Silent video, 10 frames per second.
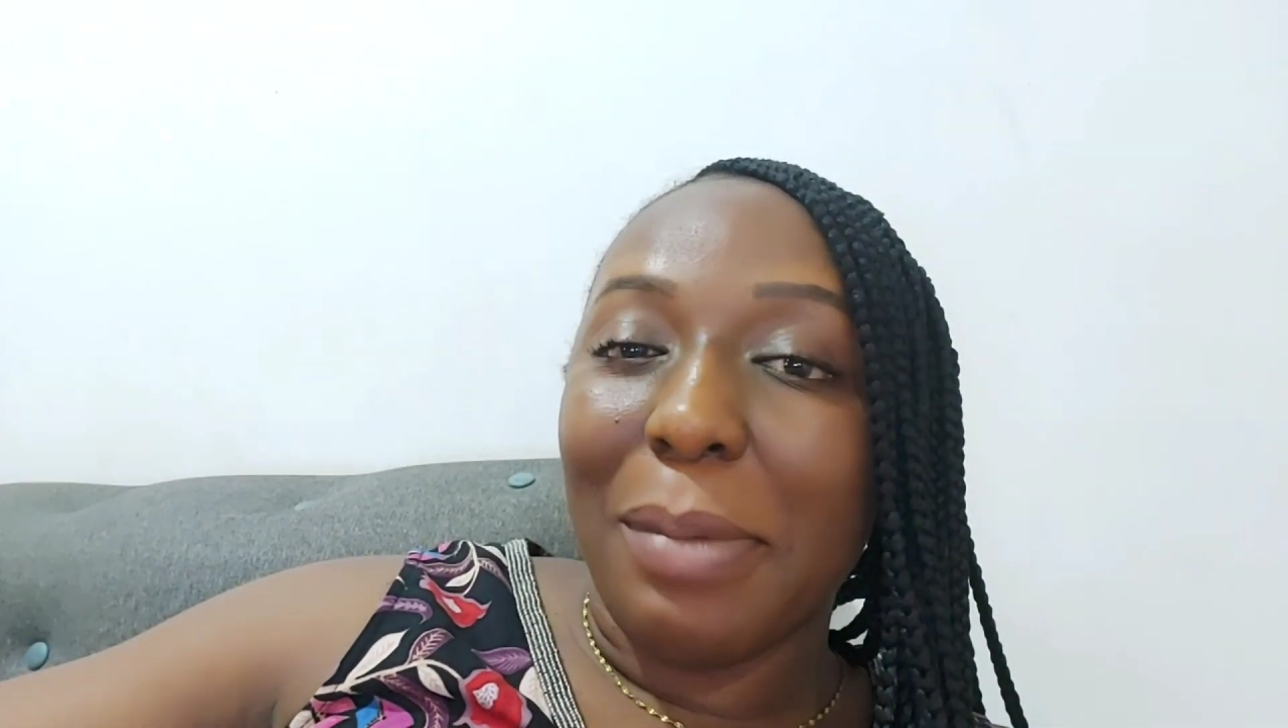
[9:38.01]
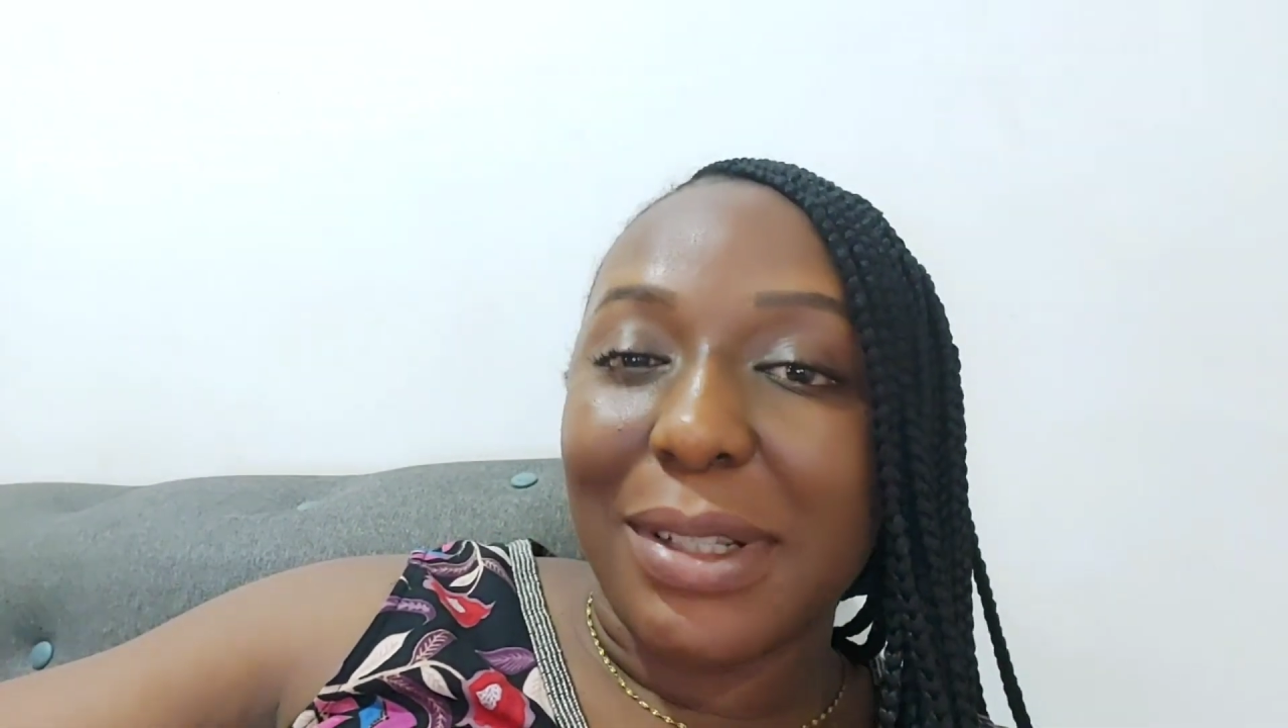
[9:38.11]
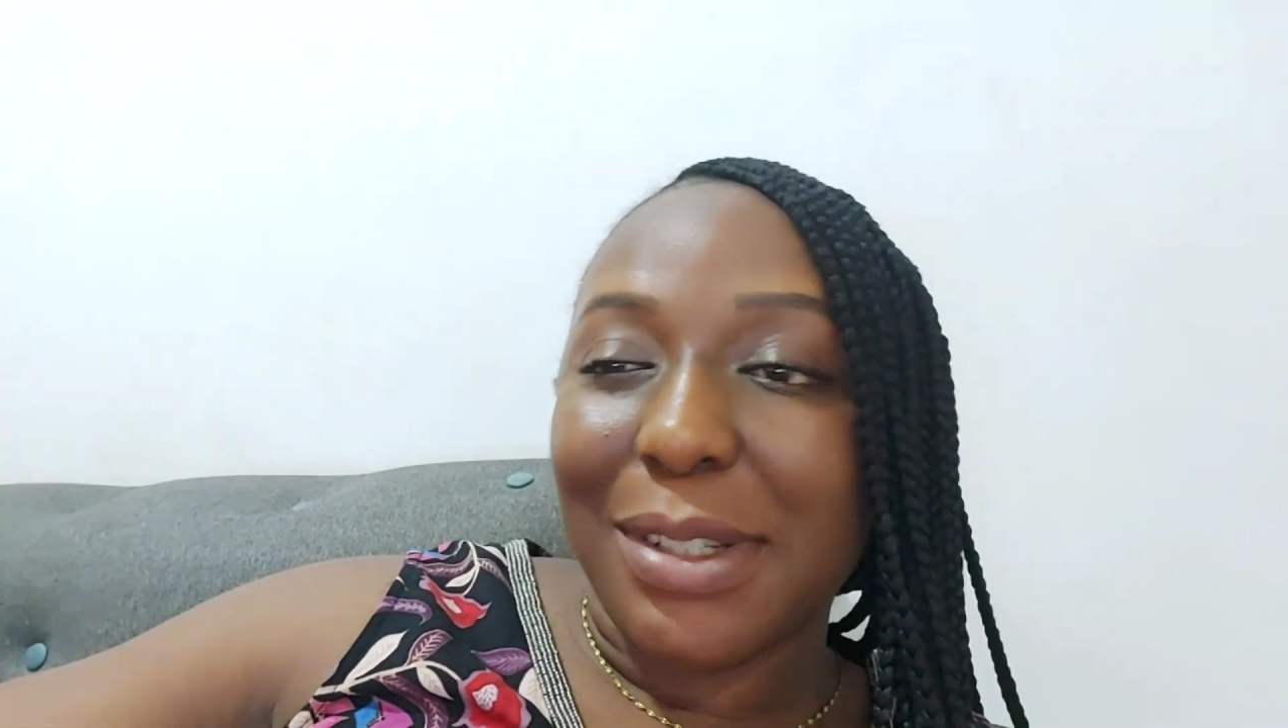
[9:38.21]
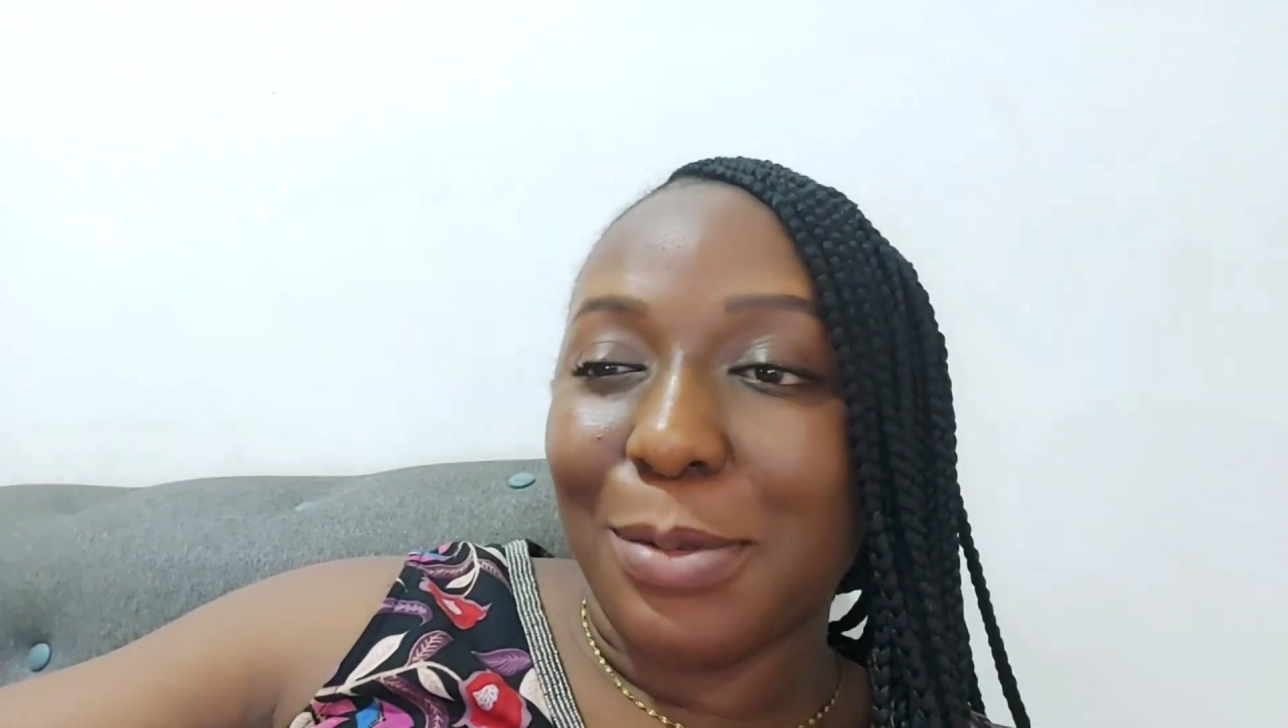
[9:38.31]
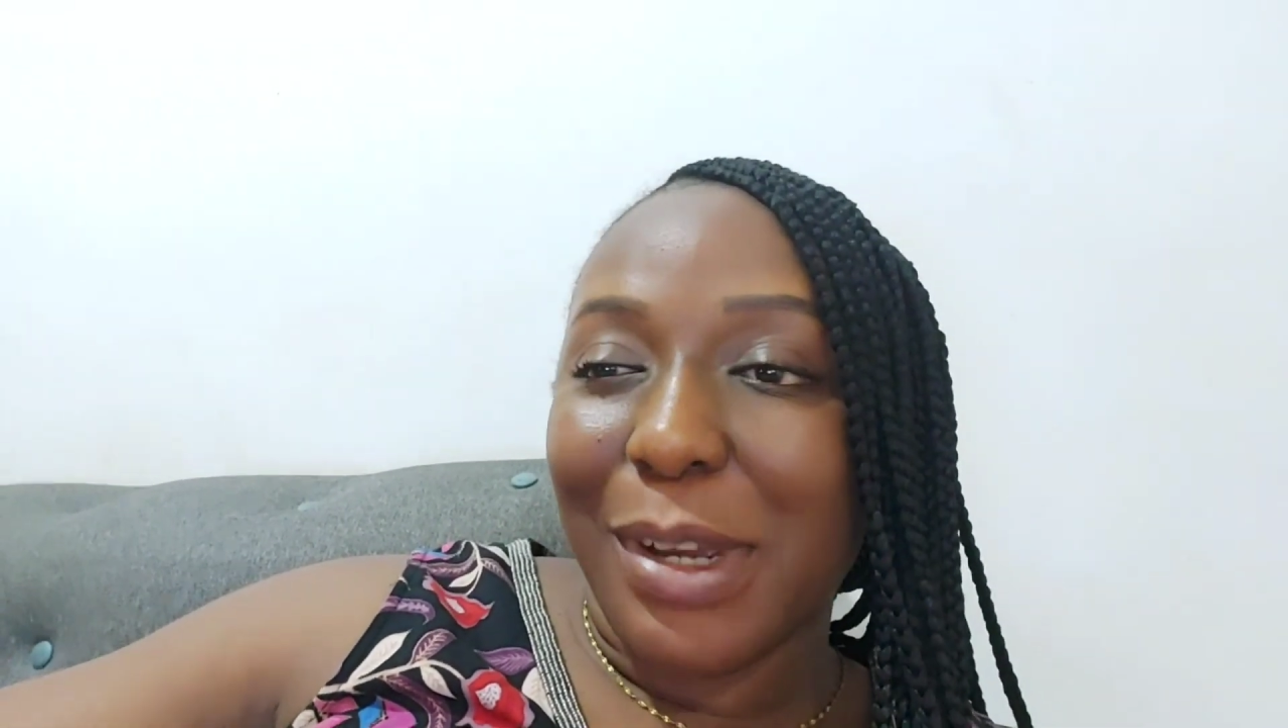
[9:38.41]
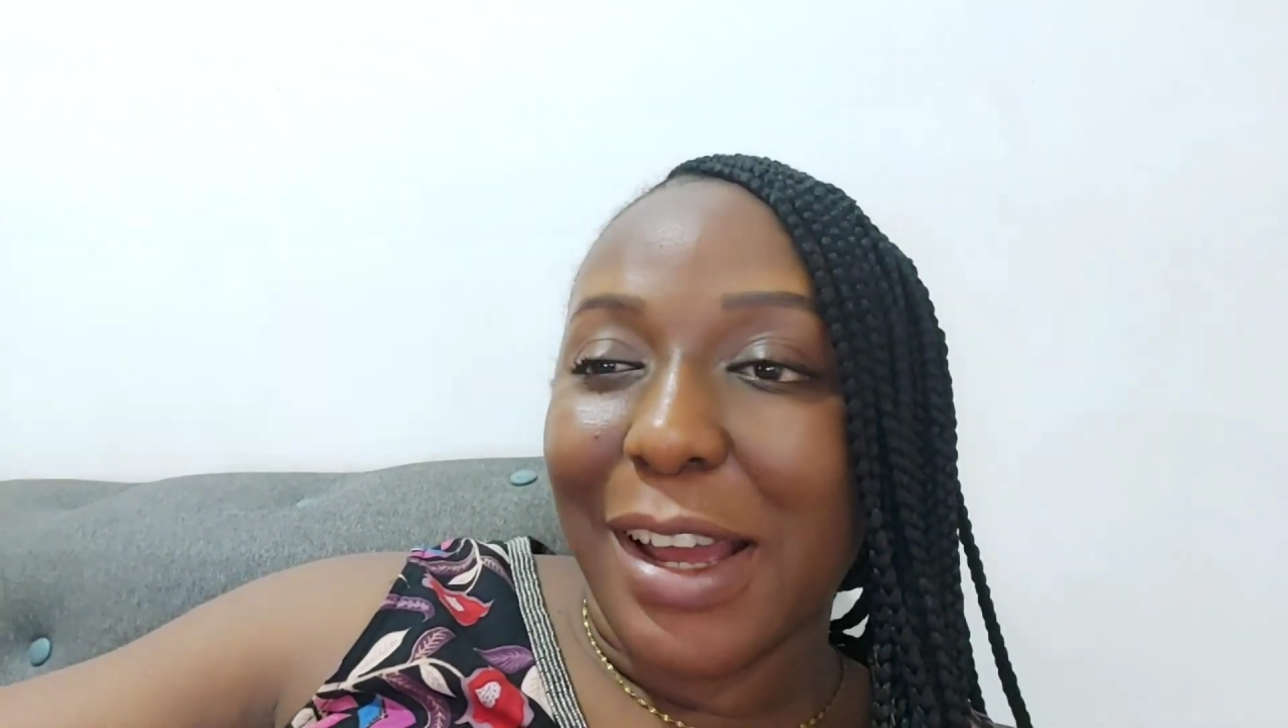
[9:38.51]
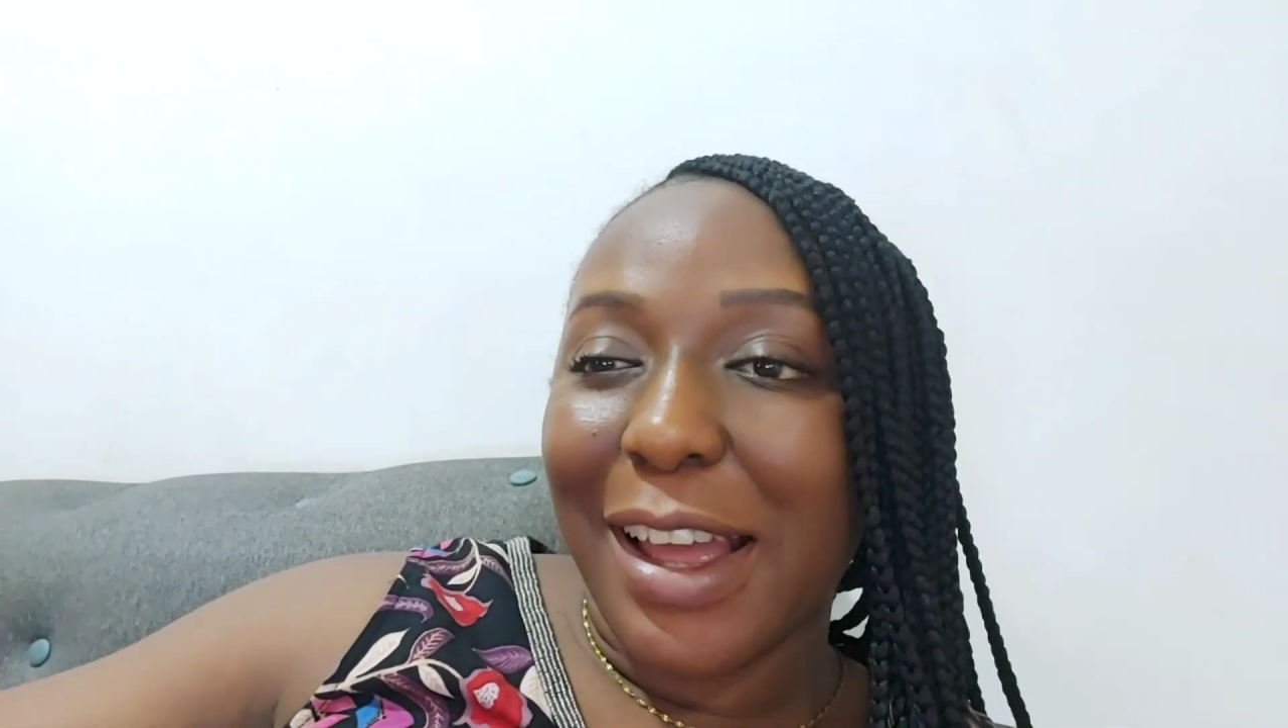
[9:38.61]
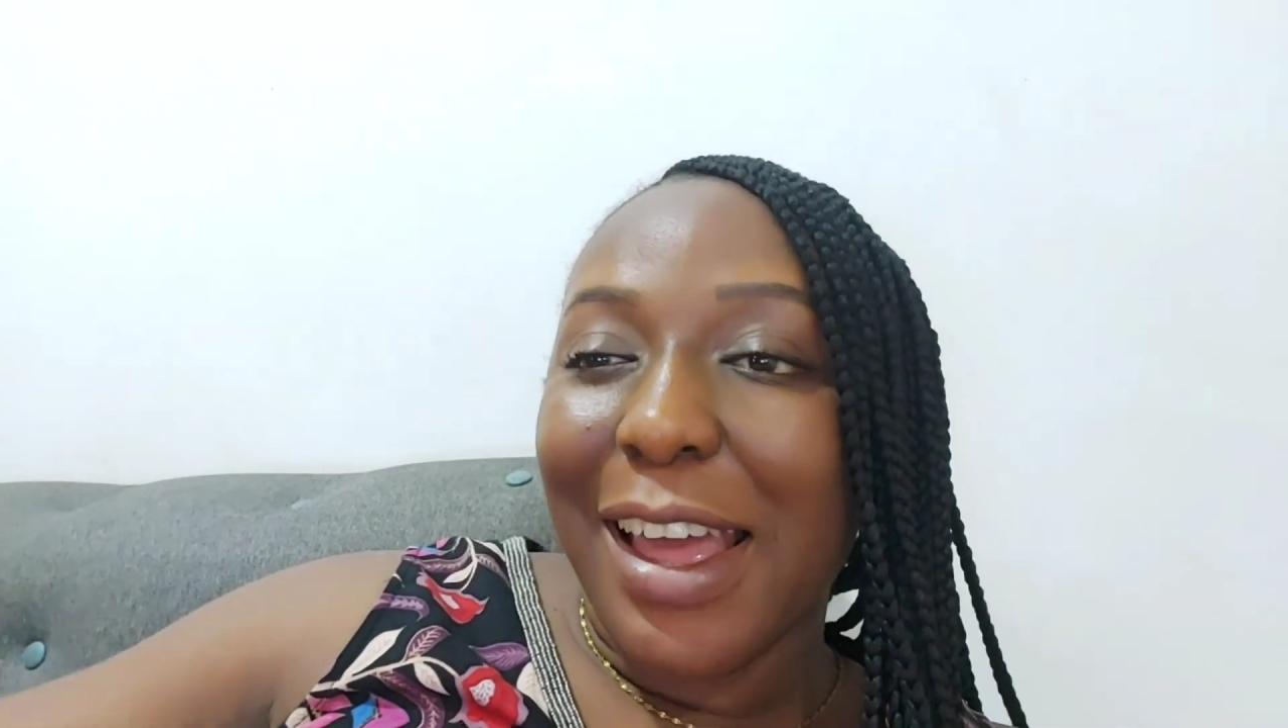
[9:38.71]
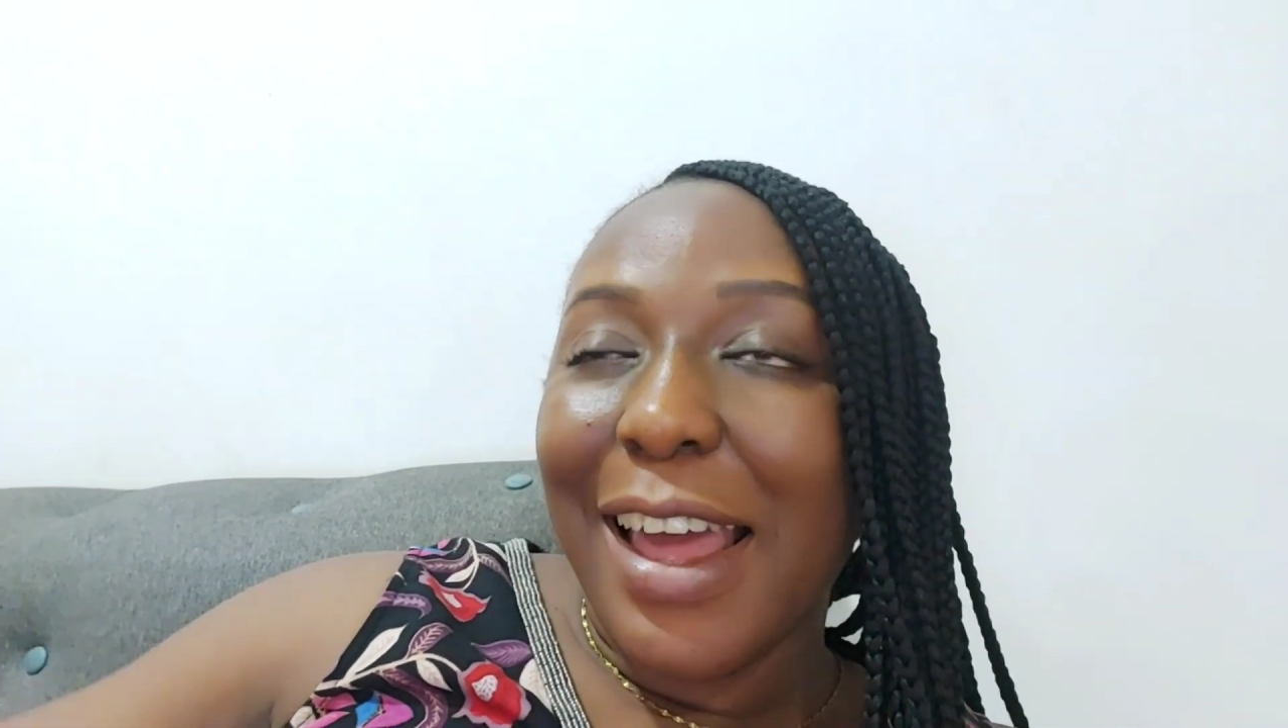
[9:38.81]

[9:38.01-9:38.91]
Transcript: party with her.